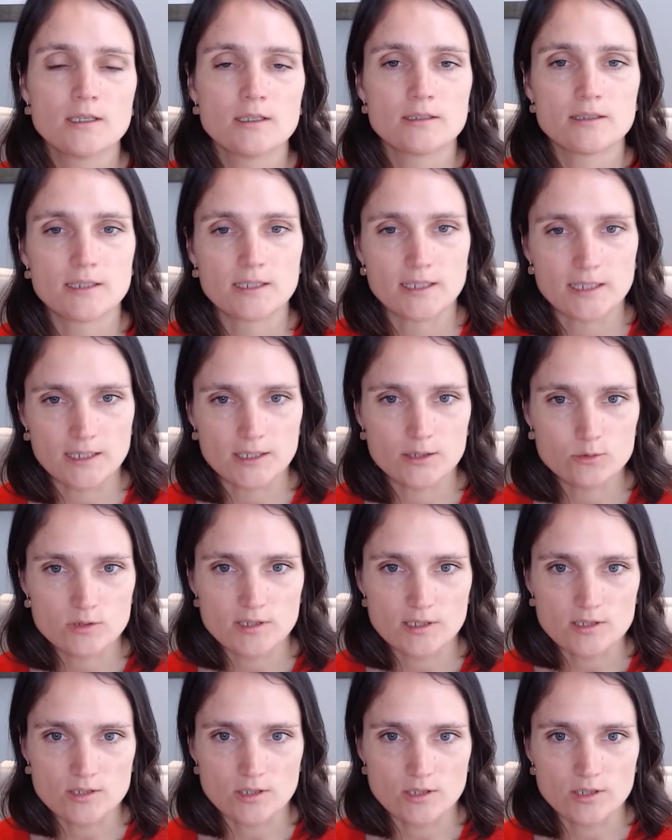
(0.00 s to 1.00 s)
The EU
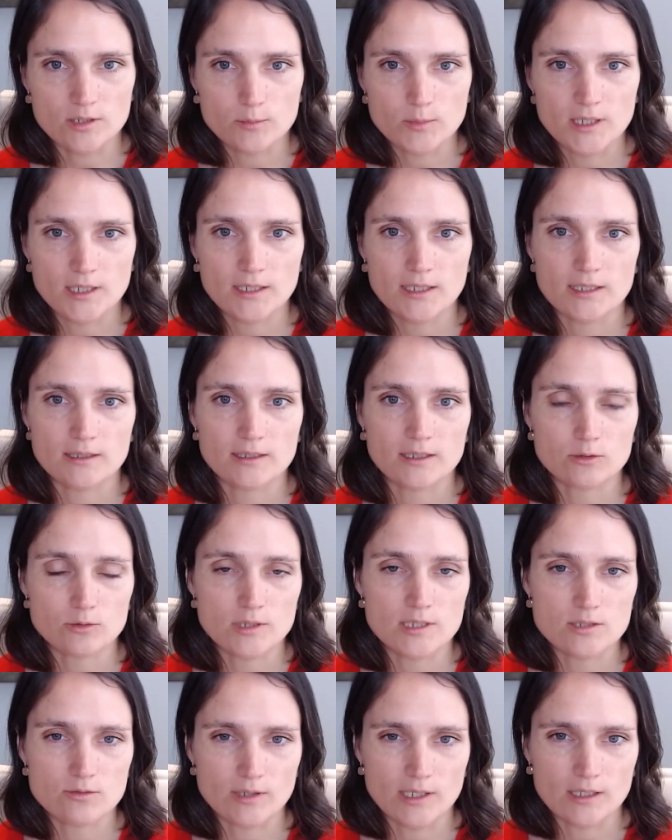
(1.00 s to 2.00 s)
taxonomy and
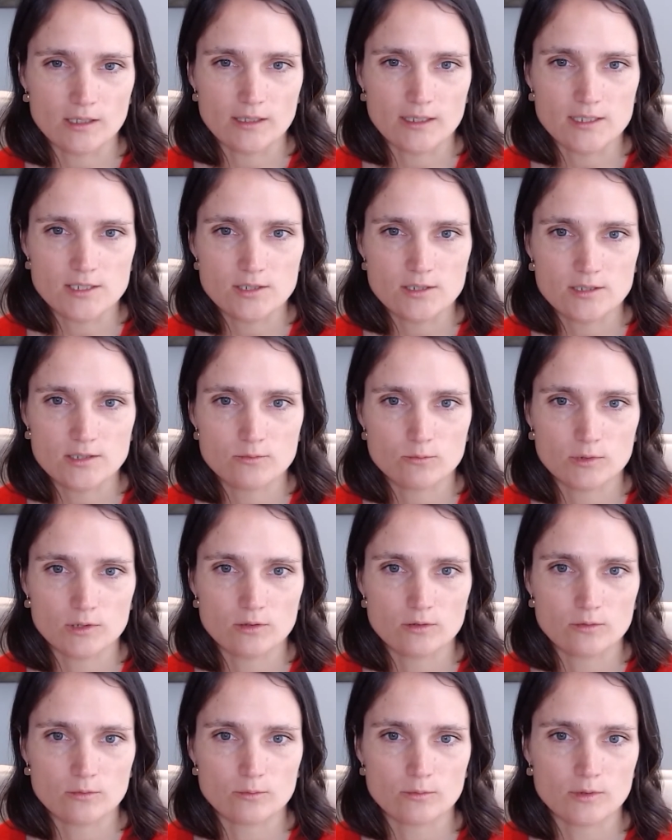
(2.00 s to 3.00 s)
increased regulation
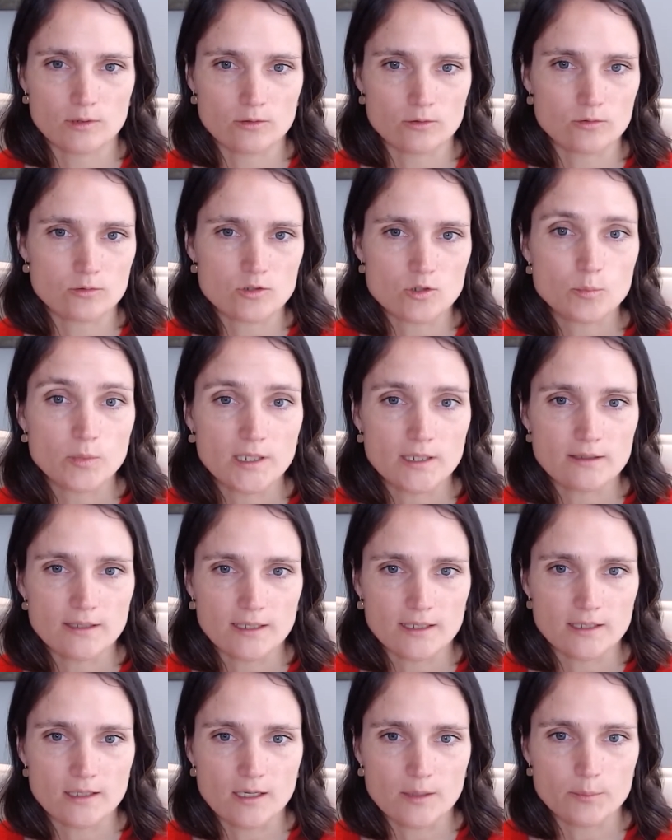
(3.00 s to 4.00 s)
will speed
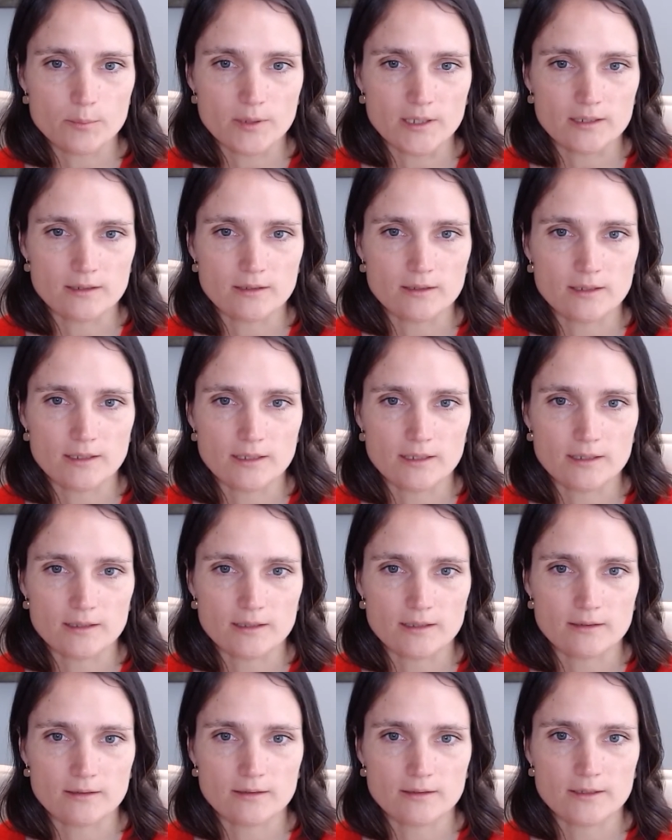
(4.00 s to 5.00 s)
that up
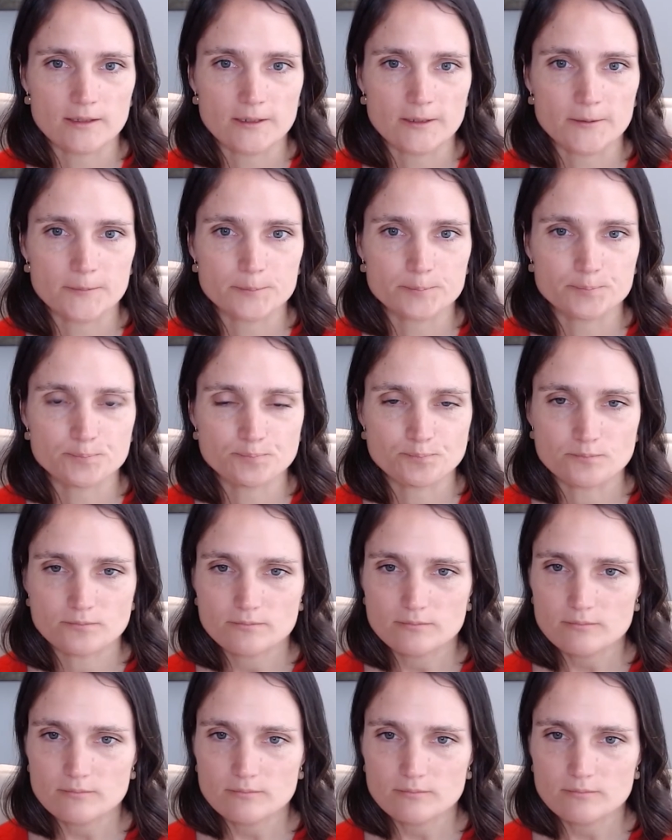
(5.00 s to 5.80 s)
and